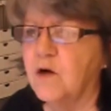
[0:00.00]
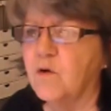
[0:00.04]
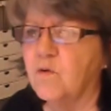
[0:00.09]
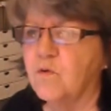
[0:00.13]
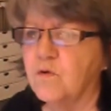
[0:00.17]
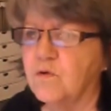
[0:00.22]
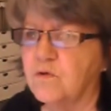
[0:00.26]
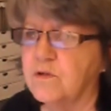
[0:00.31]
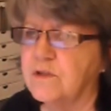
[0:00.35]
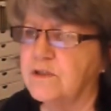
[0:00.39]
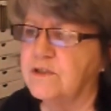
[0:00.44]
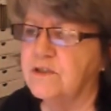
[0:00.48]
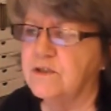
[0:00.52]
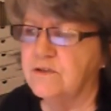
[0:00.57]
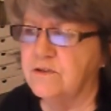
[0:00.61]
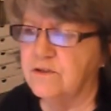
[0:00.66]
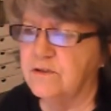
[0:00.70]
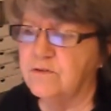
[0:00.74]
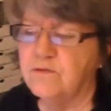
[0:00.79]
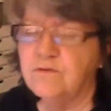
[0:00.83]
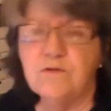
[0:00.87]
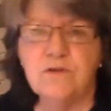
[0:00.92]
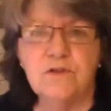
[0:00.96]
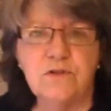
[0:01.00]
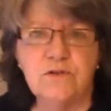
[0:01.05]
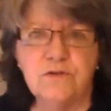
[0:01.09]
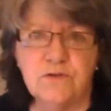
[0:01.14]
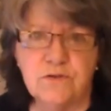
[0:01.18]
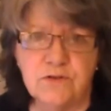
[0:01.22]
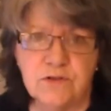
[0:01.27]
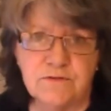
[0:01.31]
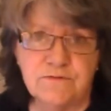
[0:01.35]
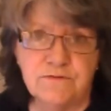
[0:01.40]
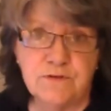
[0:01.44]
we're going to
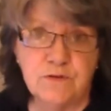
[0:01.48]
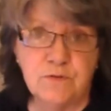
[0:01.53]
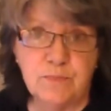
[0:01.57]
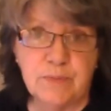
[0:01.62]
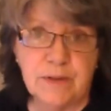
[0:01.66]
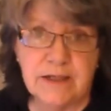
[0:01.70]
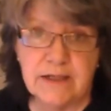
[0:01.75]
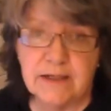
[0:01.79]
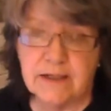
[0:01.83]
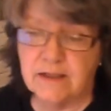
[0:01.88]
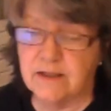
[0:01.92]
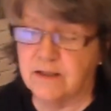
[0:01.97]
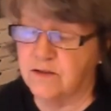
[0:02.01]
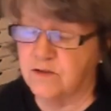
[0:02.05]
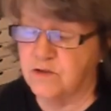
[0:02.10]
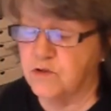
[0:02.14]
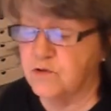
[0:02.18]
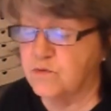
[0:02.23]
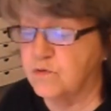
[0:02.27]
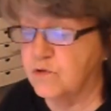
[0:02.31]
lose a few pounds.